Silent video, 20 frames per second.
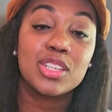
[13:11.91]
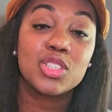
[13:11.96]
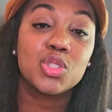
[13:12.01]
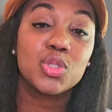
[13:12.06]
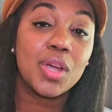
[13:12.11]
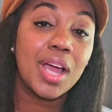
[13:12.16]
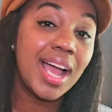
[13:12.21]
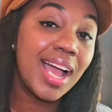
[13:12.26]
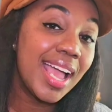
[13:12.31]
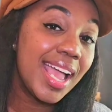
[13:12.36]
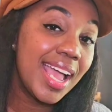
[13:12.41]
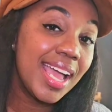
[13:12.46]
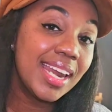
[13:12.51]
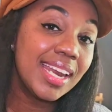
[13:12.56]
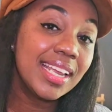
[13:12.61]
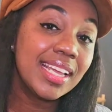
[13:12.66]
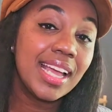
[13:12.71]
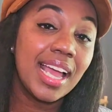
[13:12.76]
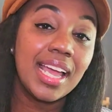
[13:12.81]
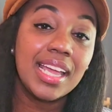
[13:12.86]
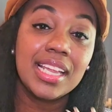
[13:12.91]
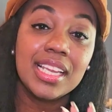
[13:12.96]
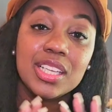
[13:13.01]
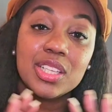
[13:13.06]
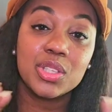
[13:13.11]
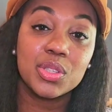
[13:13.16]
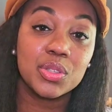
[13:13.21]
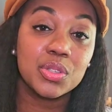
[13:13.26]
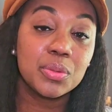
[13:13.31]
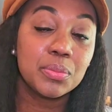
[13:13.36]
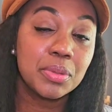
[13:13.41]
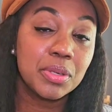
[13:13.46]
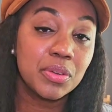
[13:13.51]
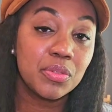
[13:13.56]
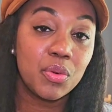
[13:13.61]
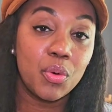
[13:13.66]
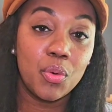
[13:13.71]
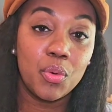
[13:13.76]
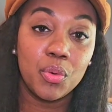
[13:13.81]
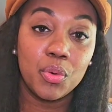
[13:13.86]
try adding a little bit of
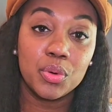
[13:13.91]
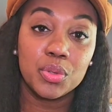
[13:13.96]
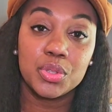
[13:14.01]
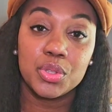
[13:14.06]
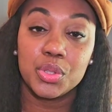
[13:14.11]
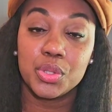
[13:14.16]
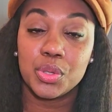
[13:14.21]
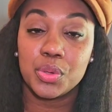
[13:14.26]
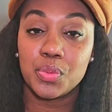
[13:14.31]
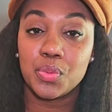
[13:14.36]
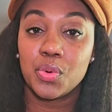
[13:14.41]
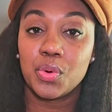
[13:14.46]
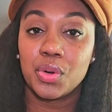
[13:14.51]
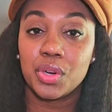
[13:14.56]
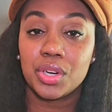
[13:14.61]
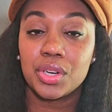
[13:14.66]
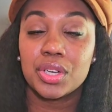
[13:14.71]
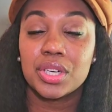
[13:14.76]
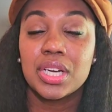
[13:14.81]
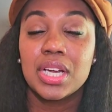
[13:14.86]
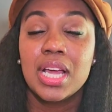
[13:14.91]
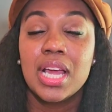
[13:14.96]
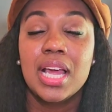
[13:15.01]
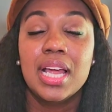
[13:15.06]
oil to your water.